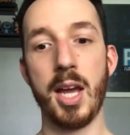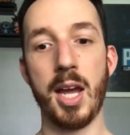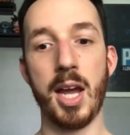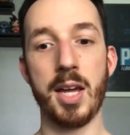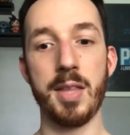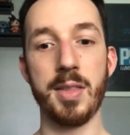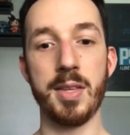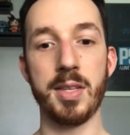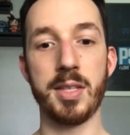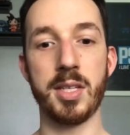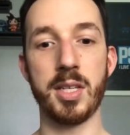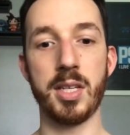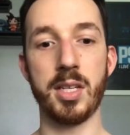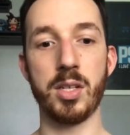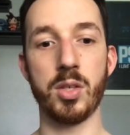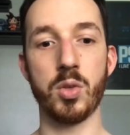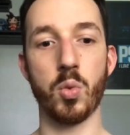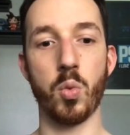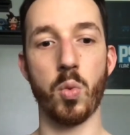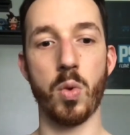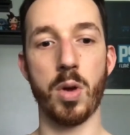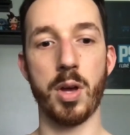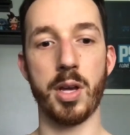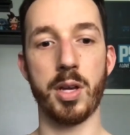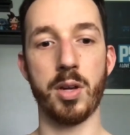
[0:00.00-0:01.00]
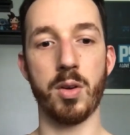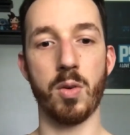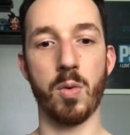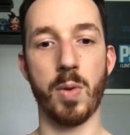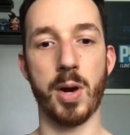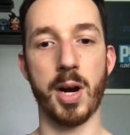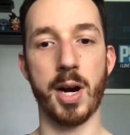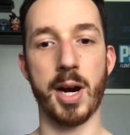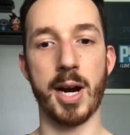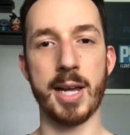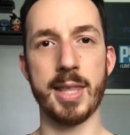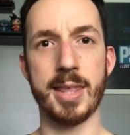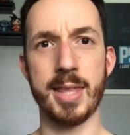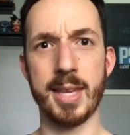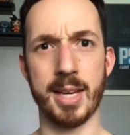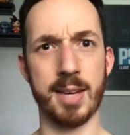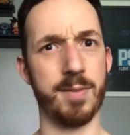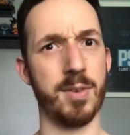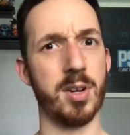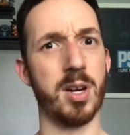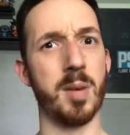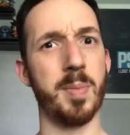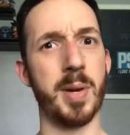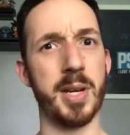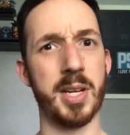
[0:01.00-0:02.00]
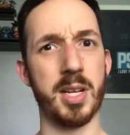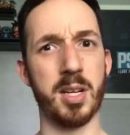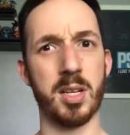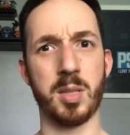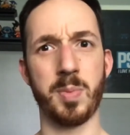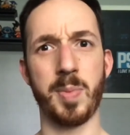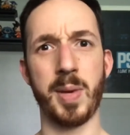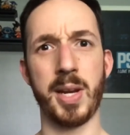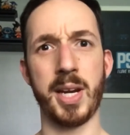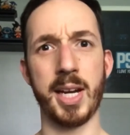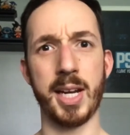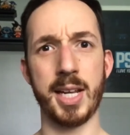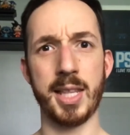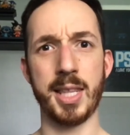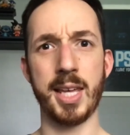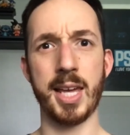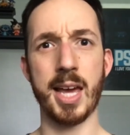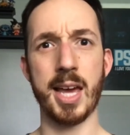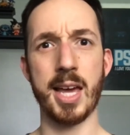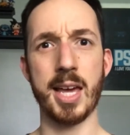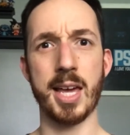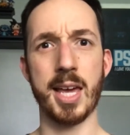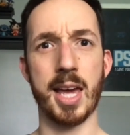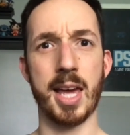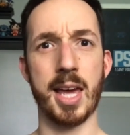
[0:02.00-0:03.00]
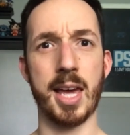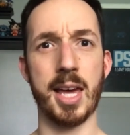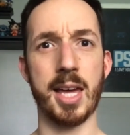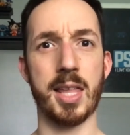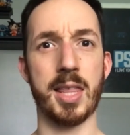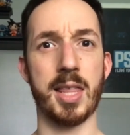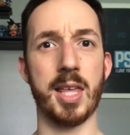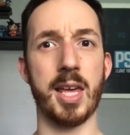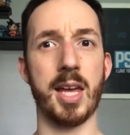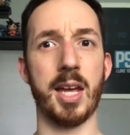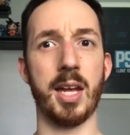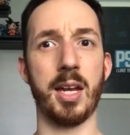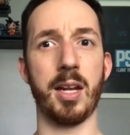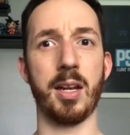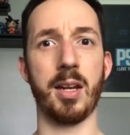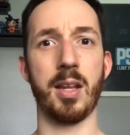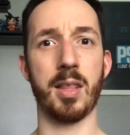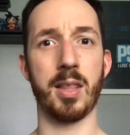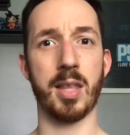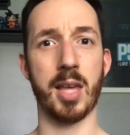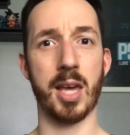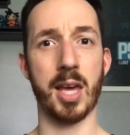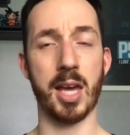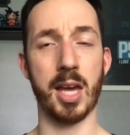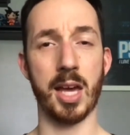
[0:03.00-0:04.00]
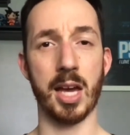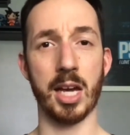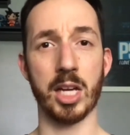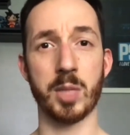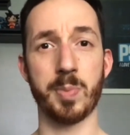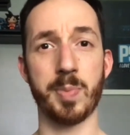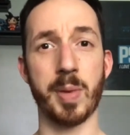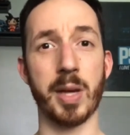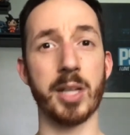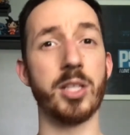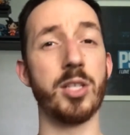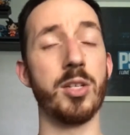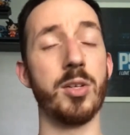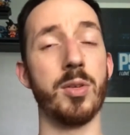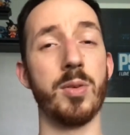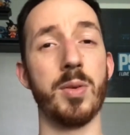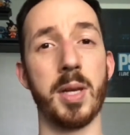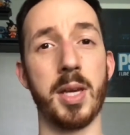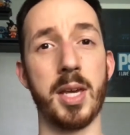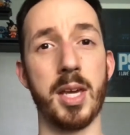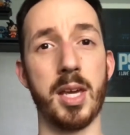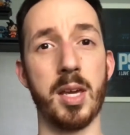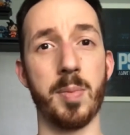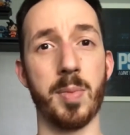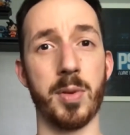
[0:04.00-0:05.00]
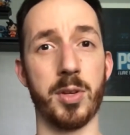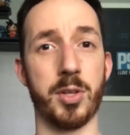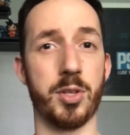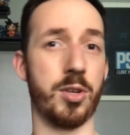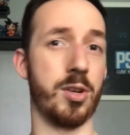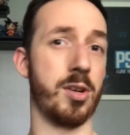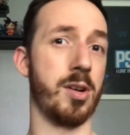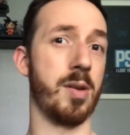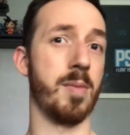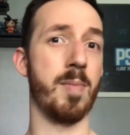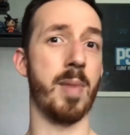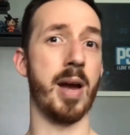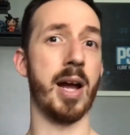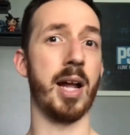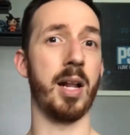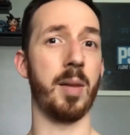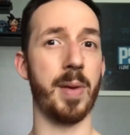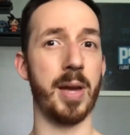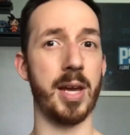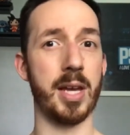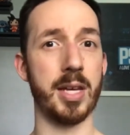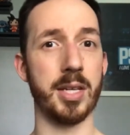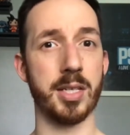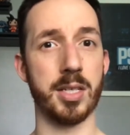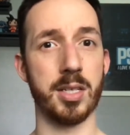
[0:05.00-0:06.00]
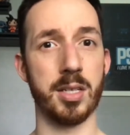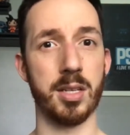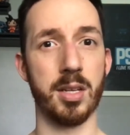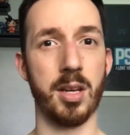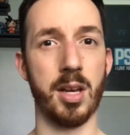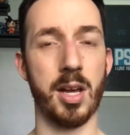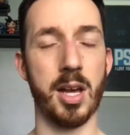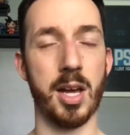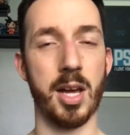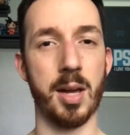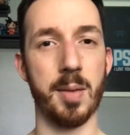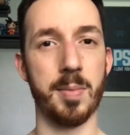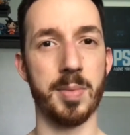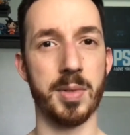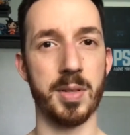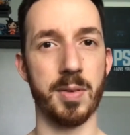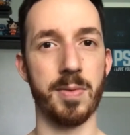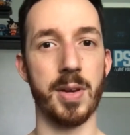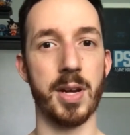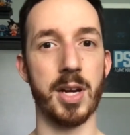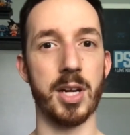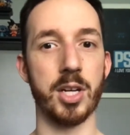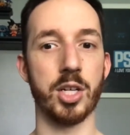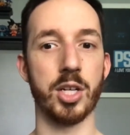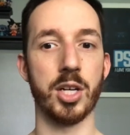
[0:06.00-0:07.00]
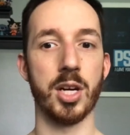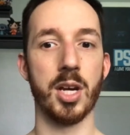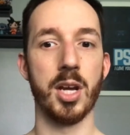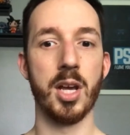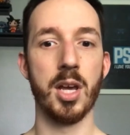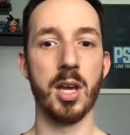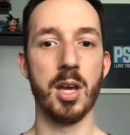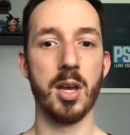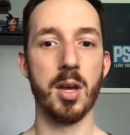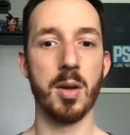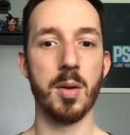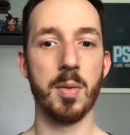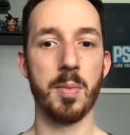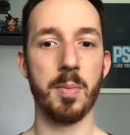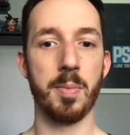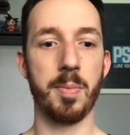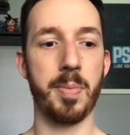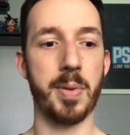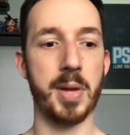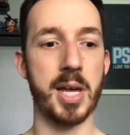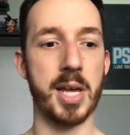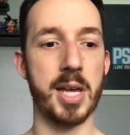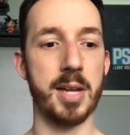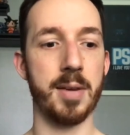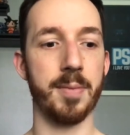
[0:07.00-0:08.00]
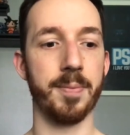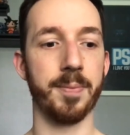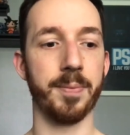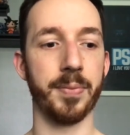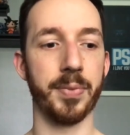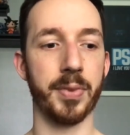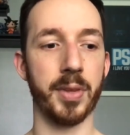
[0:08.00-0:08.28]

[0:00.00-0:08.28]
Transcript: And this is one where I think if you're participating in the 8K, then they expect you to keep a certain mile pace to finish. But,